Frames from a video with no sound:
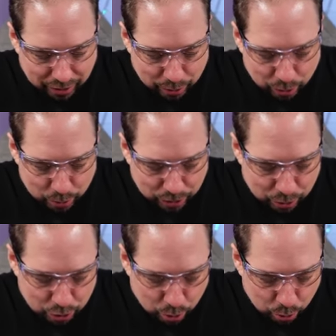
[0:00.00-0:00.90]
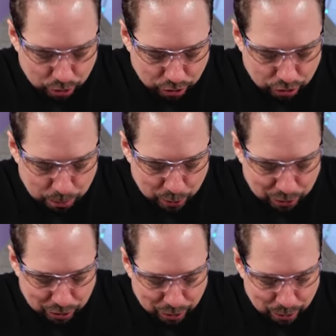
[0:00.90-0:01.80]
I don't know what those holes are
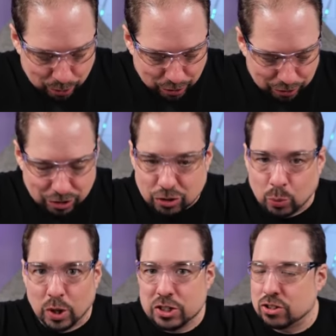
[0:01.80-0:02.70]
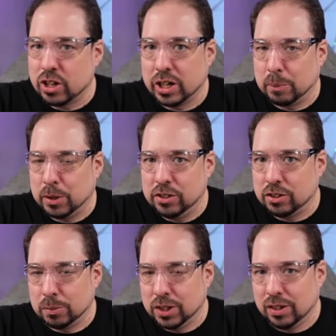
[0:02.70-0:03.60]
supposed to do, because it's a one-sided
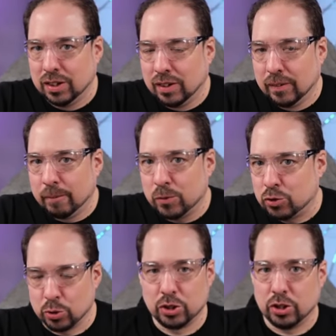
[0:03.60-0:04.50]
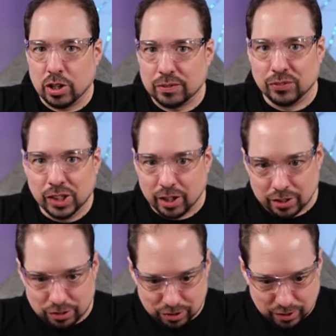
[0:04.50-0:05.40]
PCB, so they're not
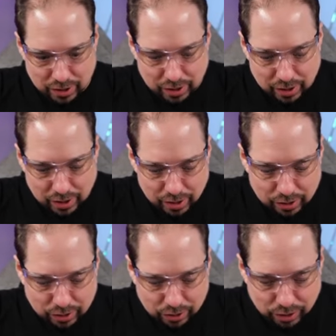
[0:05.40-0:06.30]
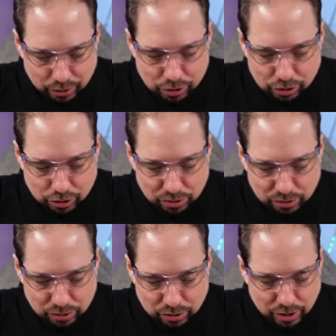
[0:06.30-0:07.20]
vias. They're just
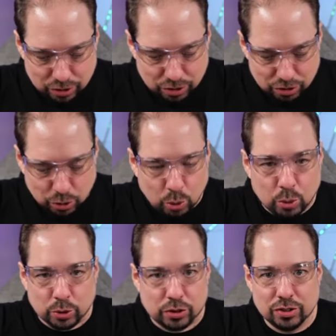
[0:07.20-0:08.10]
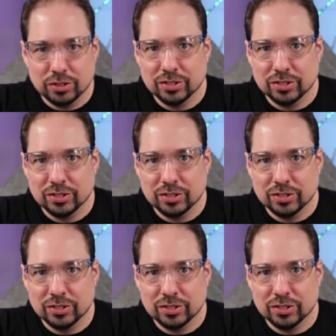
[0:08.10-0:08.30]
holes.